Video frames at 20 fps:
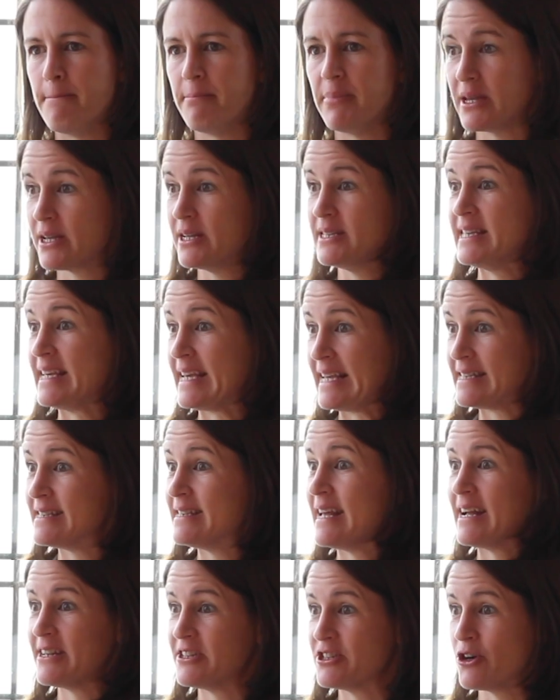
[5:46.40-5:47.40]
because it
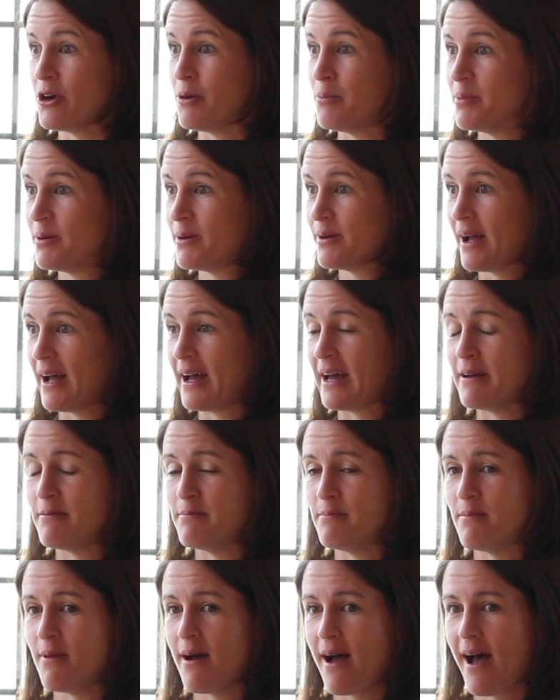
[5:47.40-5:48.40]
is their job,
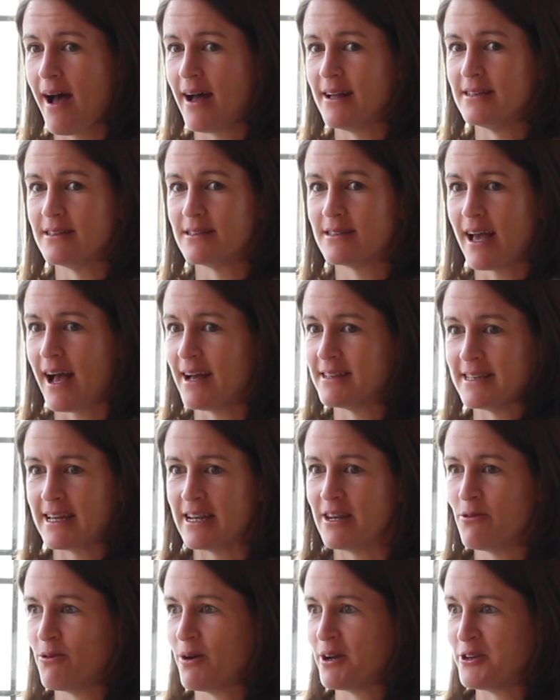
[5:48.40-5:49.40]
and as
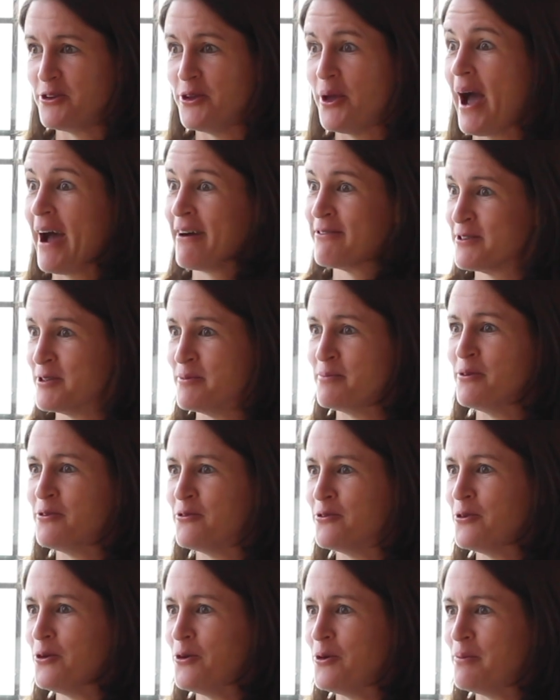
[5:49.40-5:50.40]
anyone, you have to
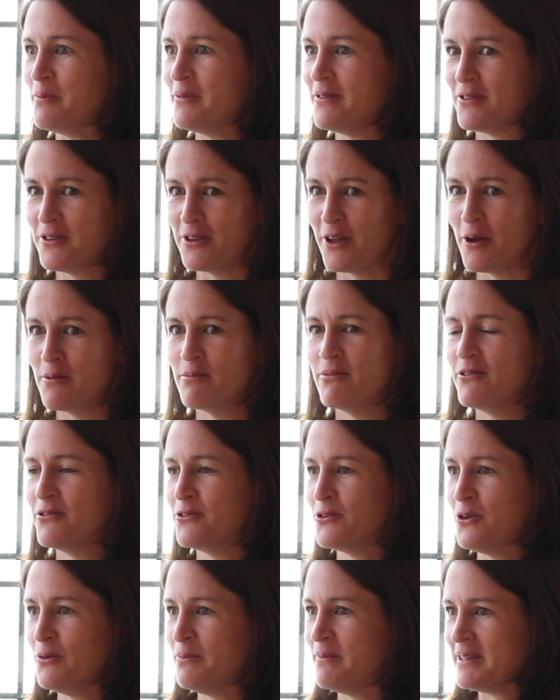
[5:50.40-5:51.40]
perform. If you don't
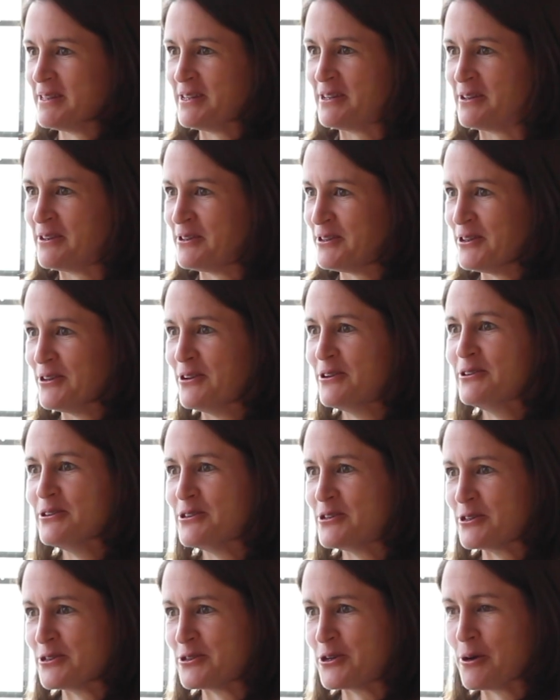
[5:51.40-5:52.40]
perform, then you
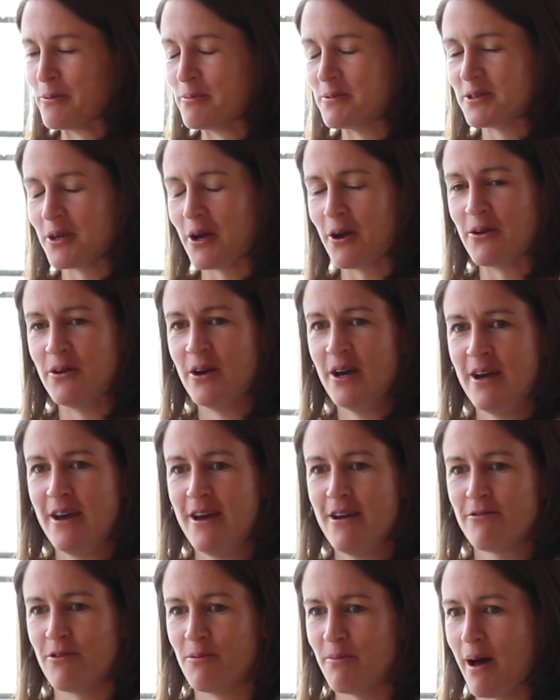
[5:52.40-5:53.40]
lose your job. So
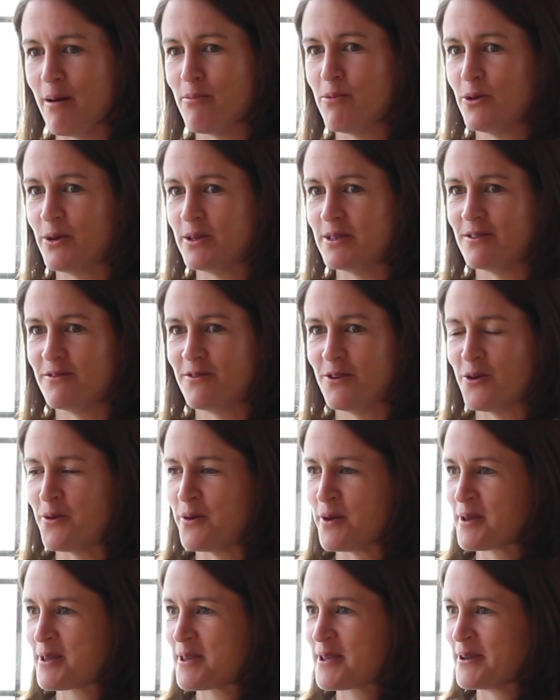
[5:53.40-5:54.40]
from that point of view,
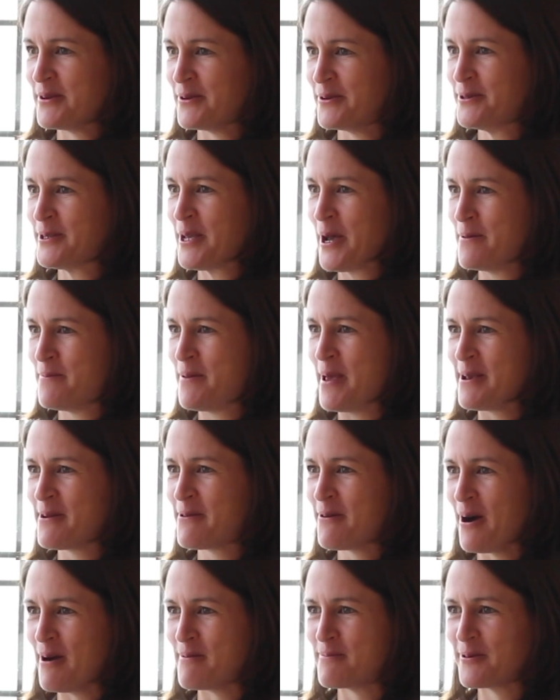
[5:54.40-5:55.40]
it can also be
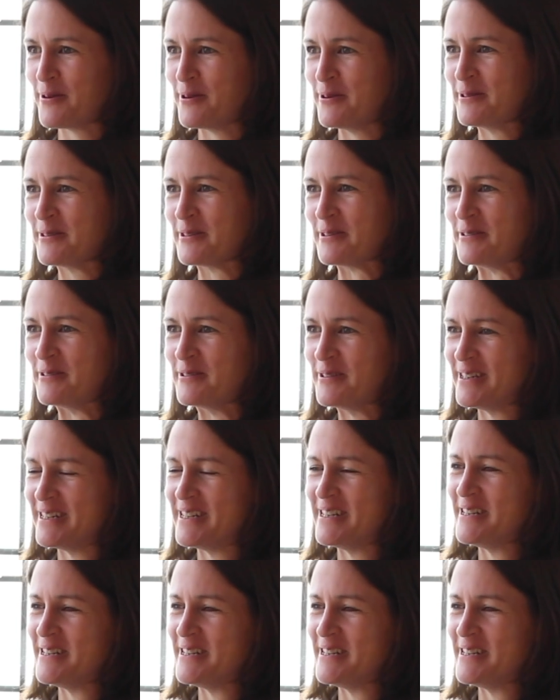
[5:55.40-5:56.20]
quite brutal.